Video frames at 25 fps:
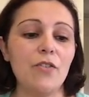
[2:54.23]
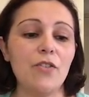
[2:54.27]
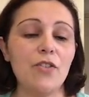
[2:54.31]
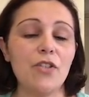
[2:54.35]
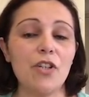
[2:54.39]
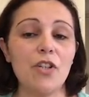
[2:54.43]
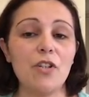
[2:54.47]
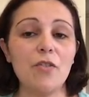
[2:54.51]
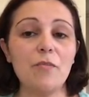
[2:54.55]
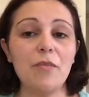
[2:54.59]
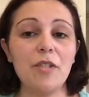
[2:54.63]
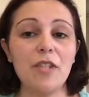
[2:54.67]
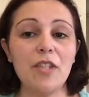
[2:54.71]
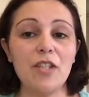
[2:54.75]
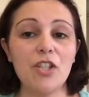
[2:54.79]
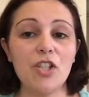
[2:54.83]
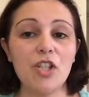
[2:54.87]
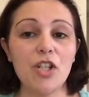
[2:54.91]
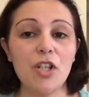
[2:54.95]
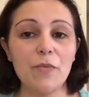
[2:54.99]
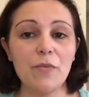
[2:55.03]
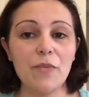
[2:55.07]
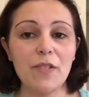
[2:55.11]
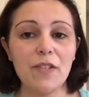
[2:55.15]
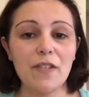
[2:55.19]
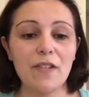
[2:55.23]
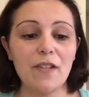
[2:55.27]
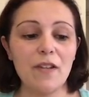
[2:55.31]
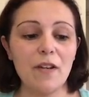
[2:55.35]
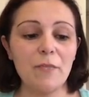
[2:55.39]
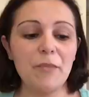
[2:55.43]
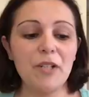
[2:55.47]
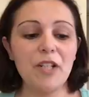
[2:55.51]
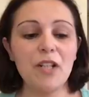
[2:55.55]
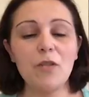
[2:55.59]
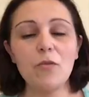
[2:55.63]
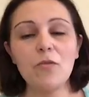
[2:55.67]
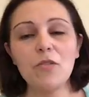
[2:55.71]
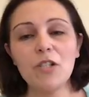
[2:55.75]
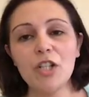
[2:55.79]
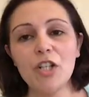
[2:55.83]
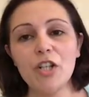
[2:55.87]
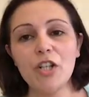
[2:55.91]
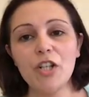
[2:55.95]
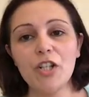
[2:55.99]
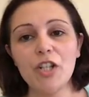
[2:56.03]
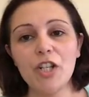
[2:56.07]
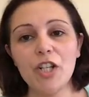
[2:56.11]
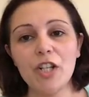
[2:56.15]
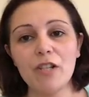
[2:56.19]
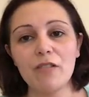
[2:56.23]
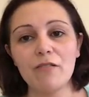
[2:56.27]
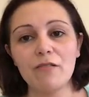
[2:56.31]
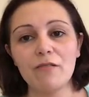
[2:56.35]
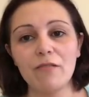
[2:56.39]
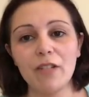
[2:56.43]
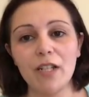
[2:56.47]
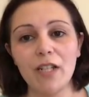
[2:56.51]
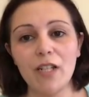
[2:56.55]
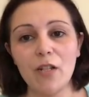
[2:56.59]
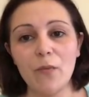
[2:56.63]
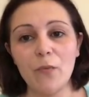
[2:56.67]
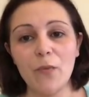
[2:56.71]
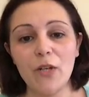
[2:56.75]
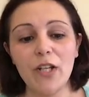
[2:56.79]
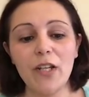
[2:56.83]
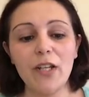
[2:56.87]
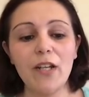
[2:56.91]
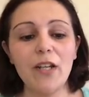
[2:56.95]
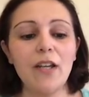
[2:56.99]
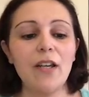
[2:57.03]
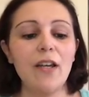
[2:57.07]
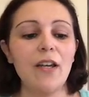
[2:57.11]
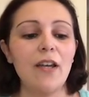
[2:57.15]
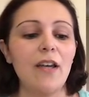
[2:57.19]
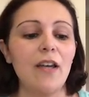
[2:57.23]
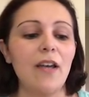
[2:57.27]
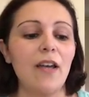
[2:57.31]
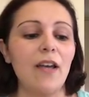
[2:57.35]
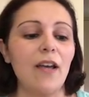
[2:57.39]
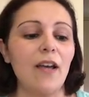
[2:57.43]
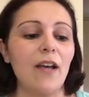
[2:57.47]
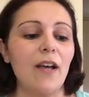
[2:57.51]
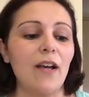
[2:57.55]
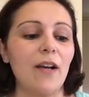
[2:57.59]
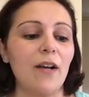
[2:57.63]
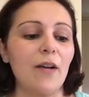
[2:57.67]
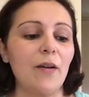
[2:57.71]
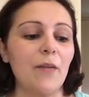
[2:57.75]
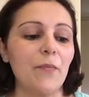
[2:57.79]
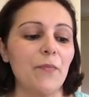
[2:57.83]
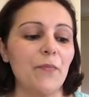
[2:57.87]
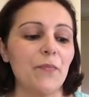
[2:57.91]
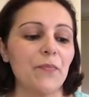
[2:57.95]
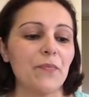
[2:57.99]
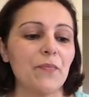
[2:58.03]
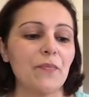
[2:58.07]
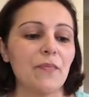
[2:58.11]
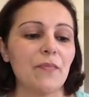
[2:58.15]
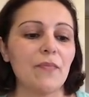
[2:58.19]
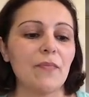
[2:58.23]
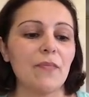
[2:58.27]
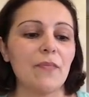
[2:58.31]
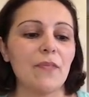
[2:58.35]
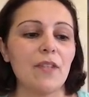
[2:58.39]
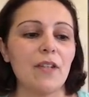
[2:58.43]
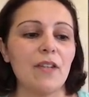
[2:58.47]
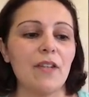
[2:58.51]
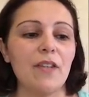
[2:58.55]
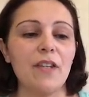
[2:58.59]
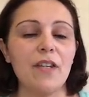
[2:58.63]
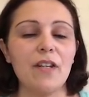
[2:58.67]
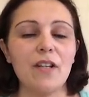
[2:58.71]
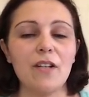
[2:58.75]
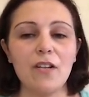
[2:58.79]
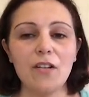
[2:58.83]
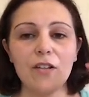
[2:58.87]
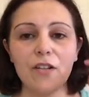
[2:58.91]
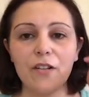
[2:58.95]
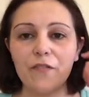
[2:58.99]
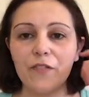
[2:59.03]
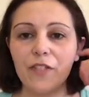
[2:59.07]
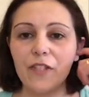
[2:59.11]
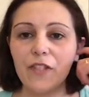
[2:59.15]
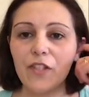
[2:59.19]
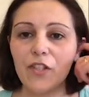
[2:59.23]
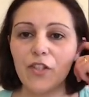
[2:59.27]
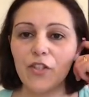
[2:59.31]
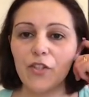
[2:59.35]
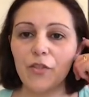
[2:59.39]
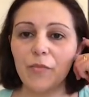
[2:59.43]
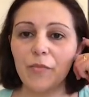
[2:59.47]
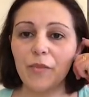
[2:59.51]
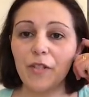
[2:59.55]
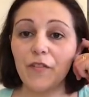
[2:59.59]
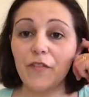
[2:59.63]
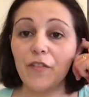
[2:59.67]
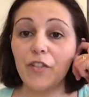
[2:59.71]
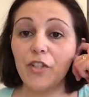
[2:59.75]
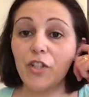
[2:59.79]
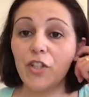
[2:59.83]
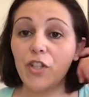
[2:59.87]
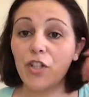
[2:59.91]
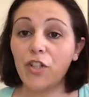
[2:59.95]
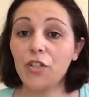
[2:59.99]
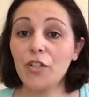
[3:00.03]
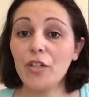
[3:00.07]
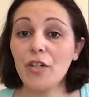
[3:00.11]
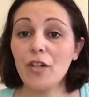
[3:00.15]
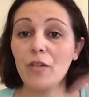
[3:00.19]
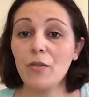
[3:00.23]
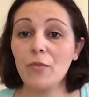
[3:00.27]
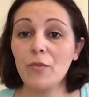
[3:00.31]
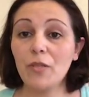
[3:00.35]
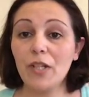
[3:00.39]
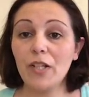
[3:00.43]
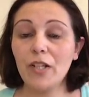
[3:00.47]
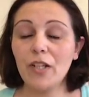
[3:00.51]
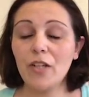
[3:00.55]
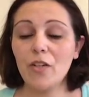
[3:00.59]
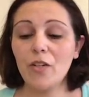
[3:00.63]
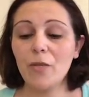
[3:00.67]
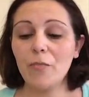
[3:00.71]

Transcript: told me that she was, I watch her channel anyway. I think a lot of us do, but if you don't, I will link